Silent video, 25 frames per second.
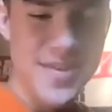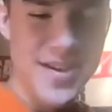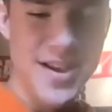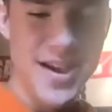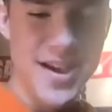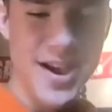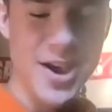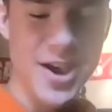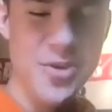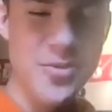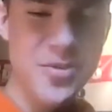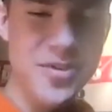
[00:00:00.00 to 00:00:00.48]

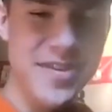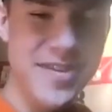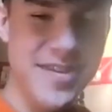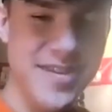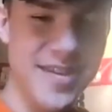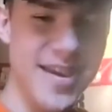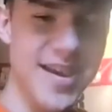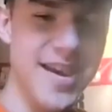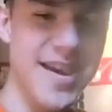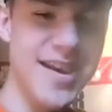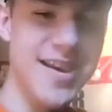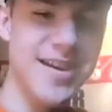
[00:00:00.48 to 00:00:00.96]
I would
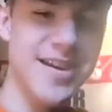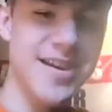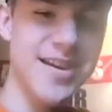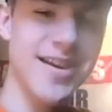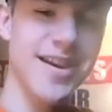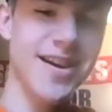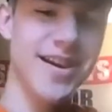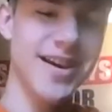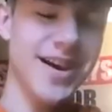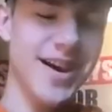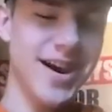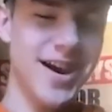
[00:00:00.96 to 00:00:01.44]
say
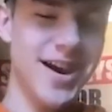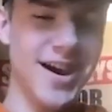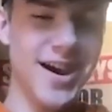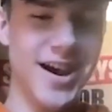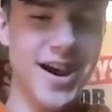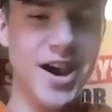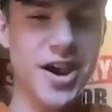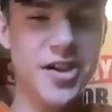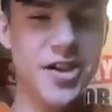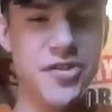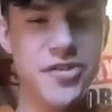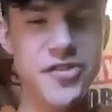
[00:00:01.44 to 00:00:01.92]

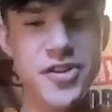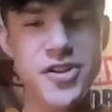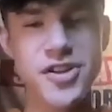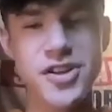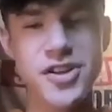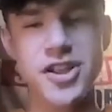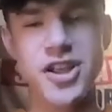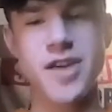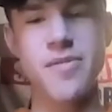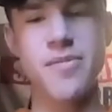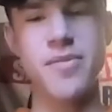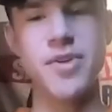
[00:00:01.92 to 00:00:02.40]
I
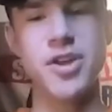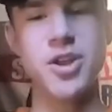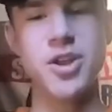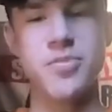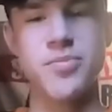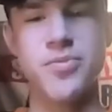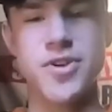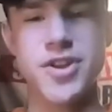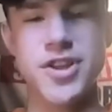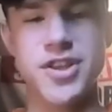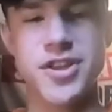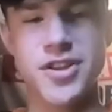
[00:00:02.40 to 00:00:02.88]
started climbing at a
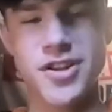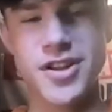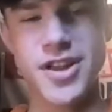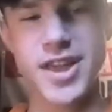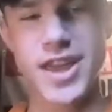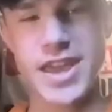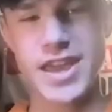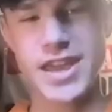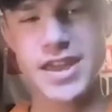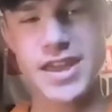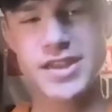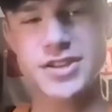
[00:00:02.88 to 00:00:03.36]
pretty young
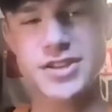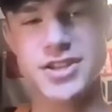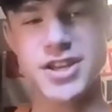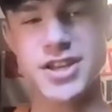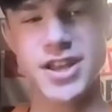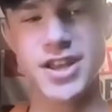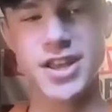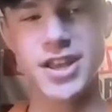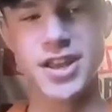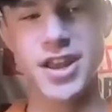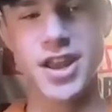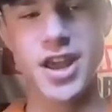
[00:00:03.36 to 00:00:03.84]
age,
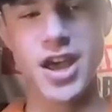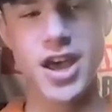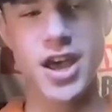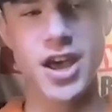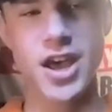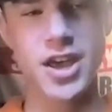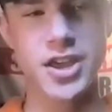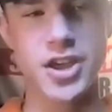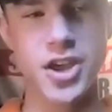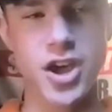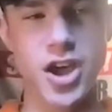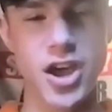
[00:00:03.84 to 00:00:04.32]
and
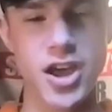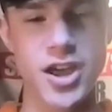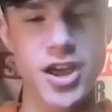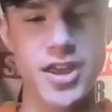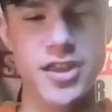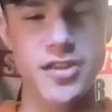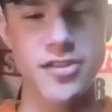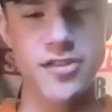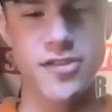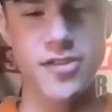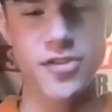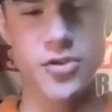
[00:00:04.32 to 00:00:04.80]
I got
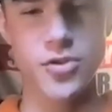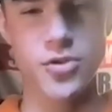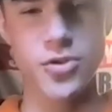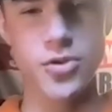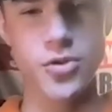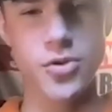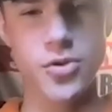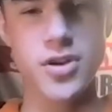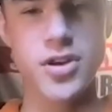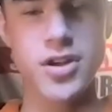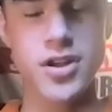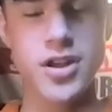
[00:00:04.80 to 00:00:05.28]

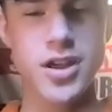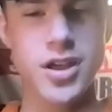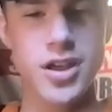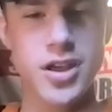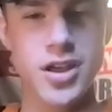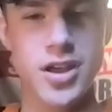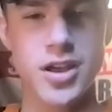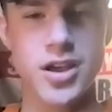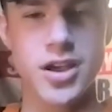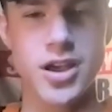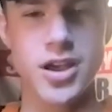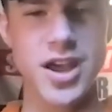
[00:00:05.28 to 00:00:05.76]
into
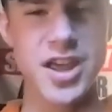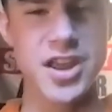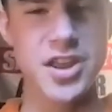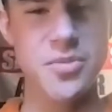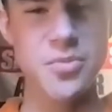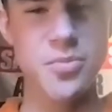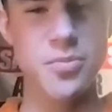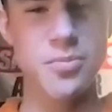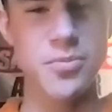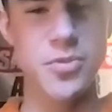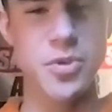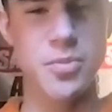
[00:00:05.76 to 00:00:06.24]
kind
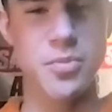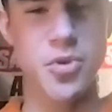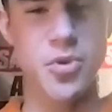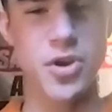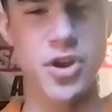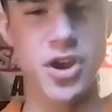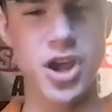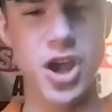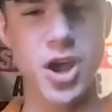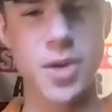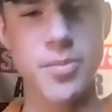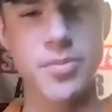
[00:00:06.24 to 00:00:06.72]
of the more
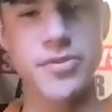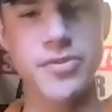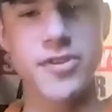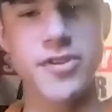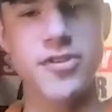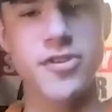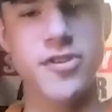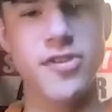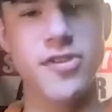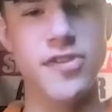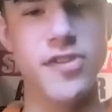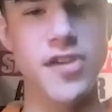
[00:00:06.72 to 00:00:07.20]

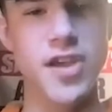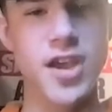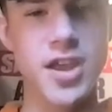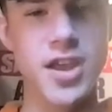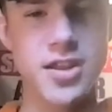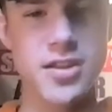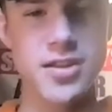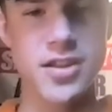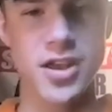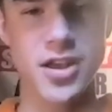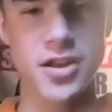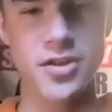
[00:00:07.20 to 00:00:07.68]
competition side
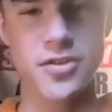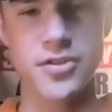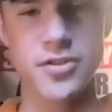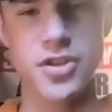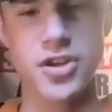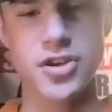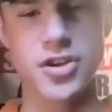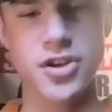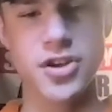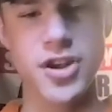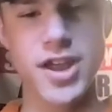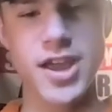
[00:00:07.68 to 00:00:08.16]
at a
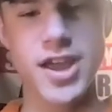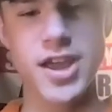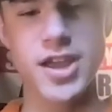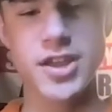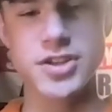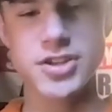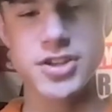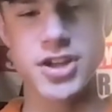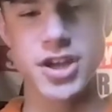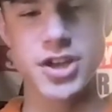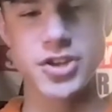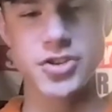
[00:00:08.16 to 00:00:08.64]
younger
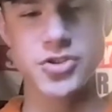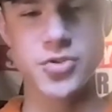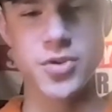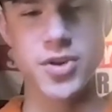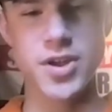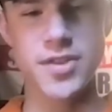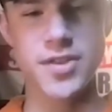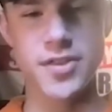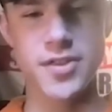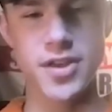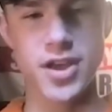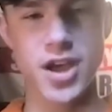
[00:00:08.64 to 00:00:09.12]
age. I
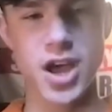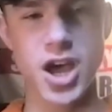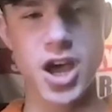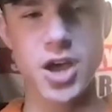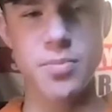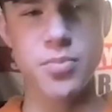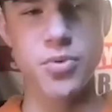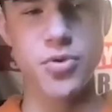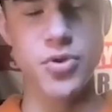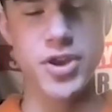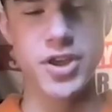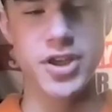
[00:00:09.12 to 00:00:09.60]
joined the High
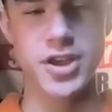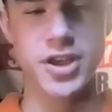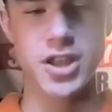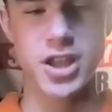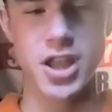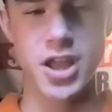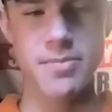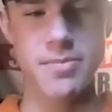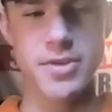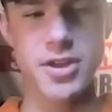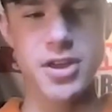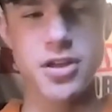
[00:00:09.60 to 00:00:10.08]
Point
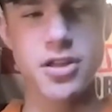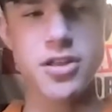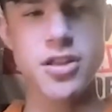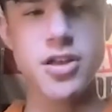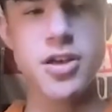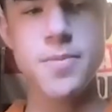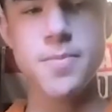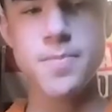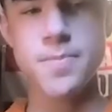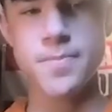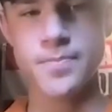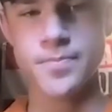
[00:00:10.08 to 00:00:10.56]
Climbing
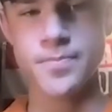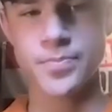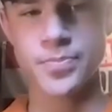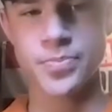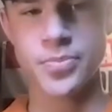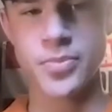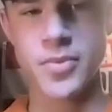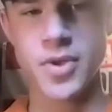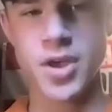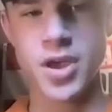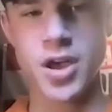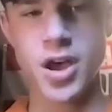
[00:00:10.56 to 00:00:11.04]
Club
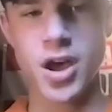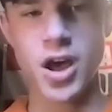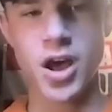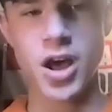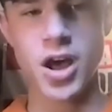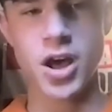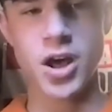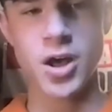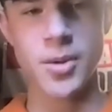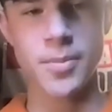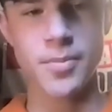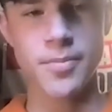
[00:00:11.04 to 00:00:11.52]

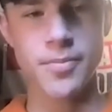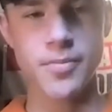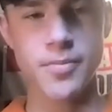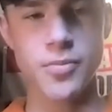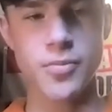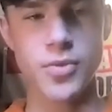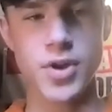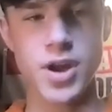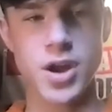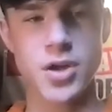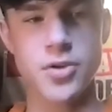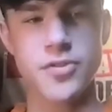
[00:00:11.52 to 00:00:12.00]
when I was